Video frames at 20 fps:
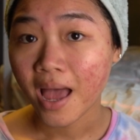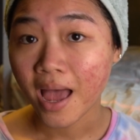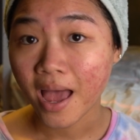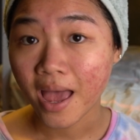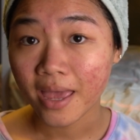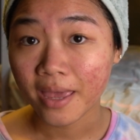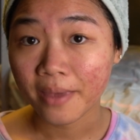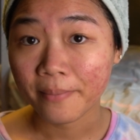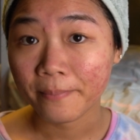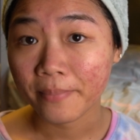
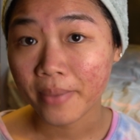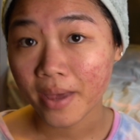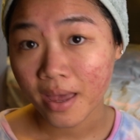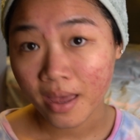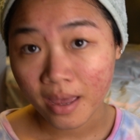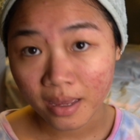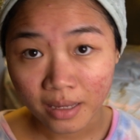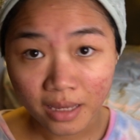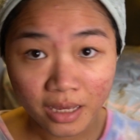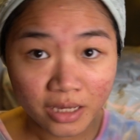I am
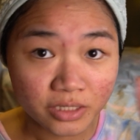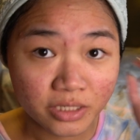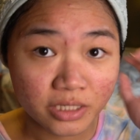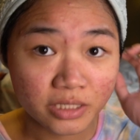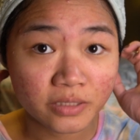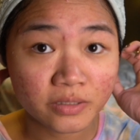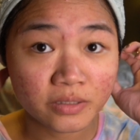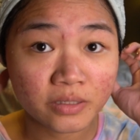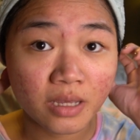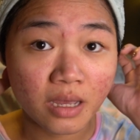back. I
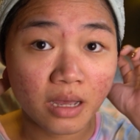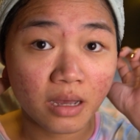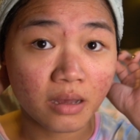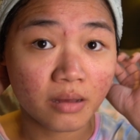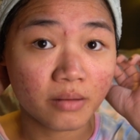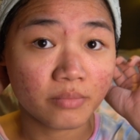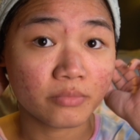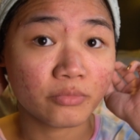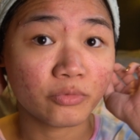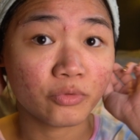just
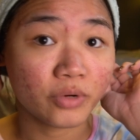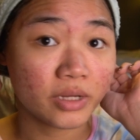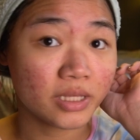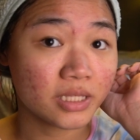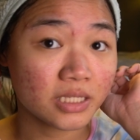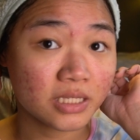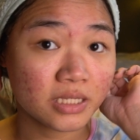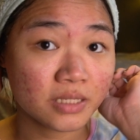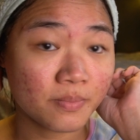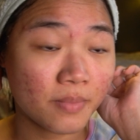
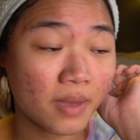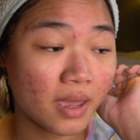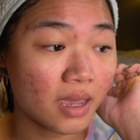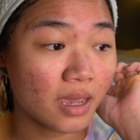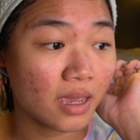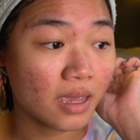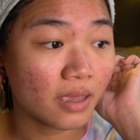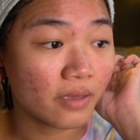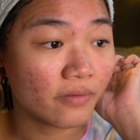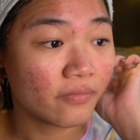rinsed
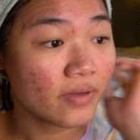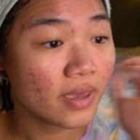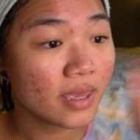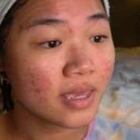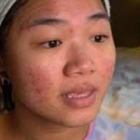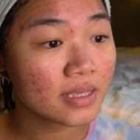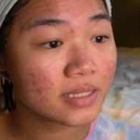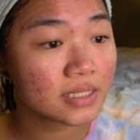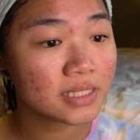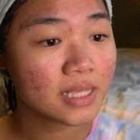my
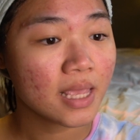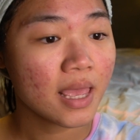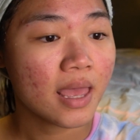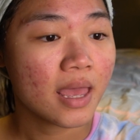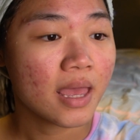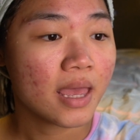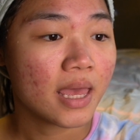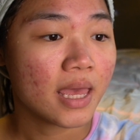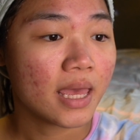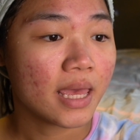face,
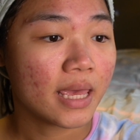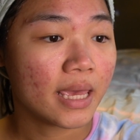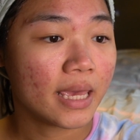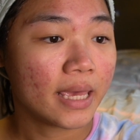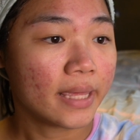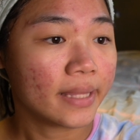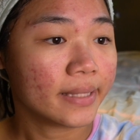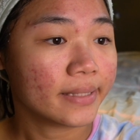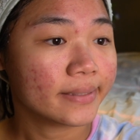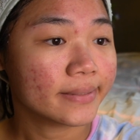
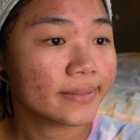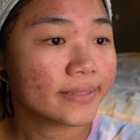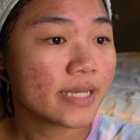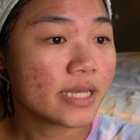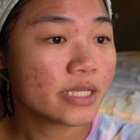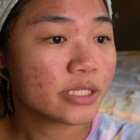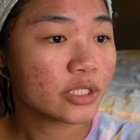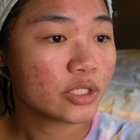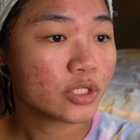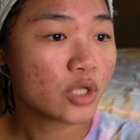and
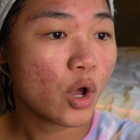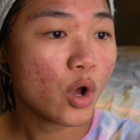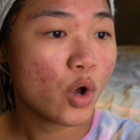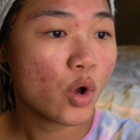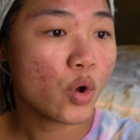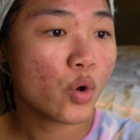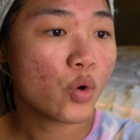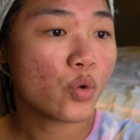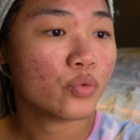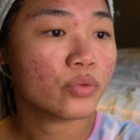
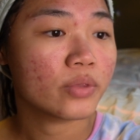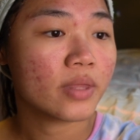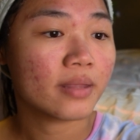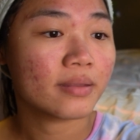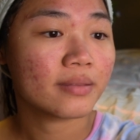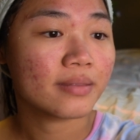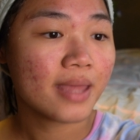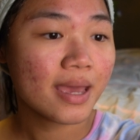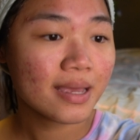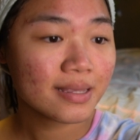so the
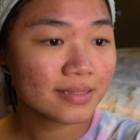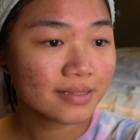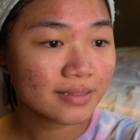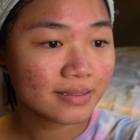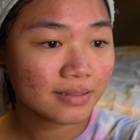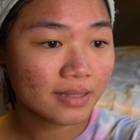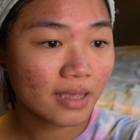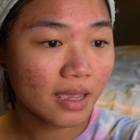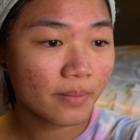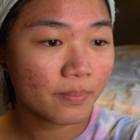
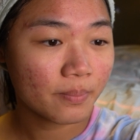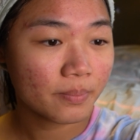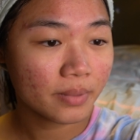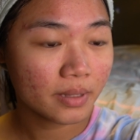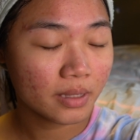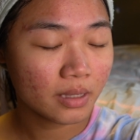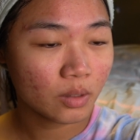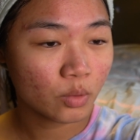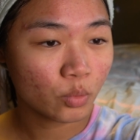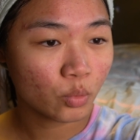next step
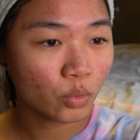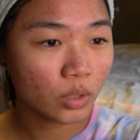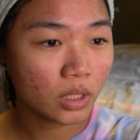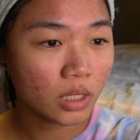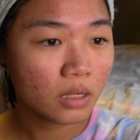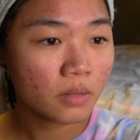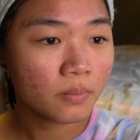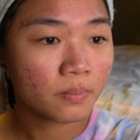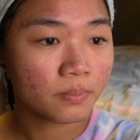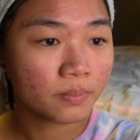
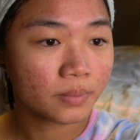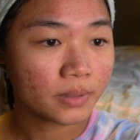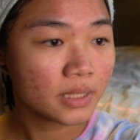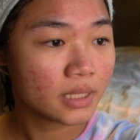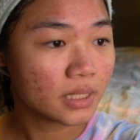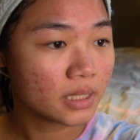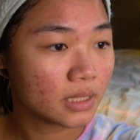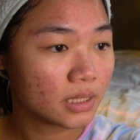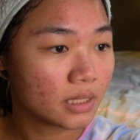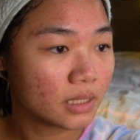will
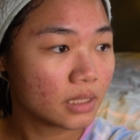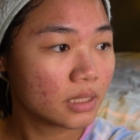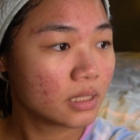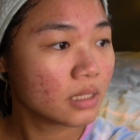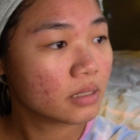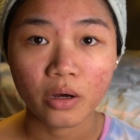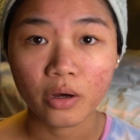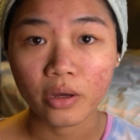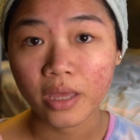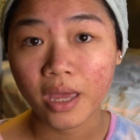
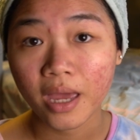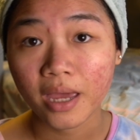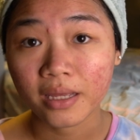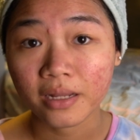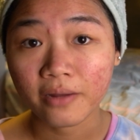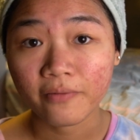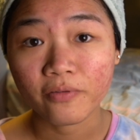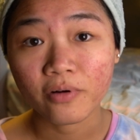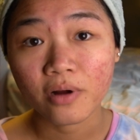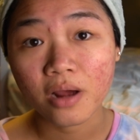be, oh yeah,
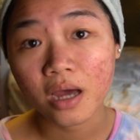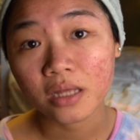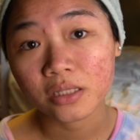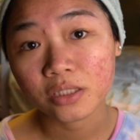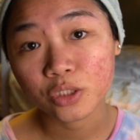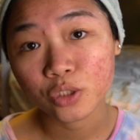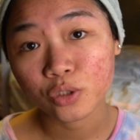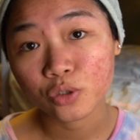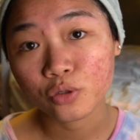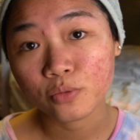and I
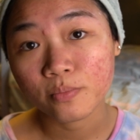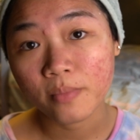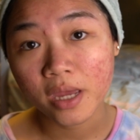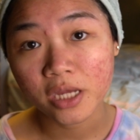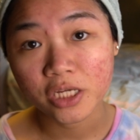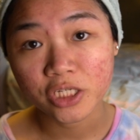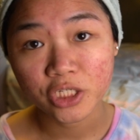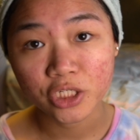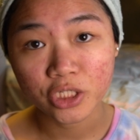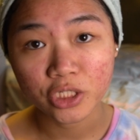forgot to
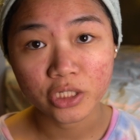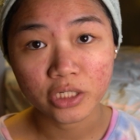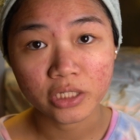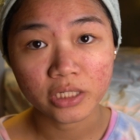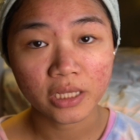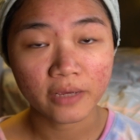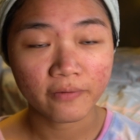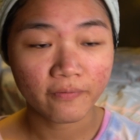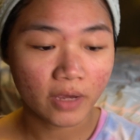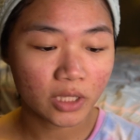
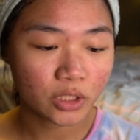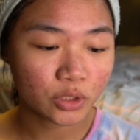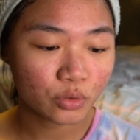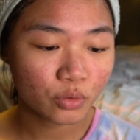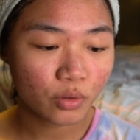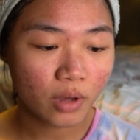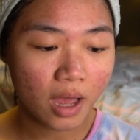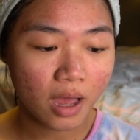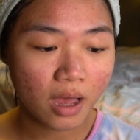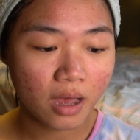mention, if I
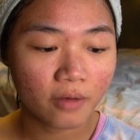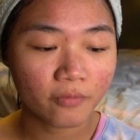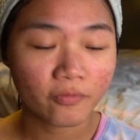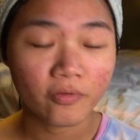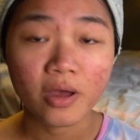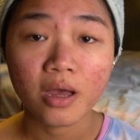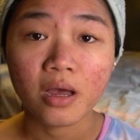do have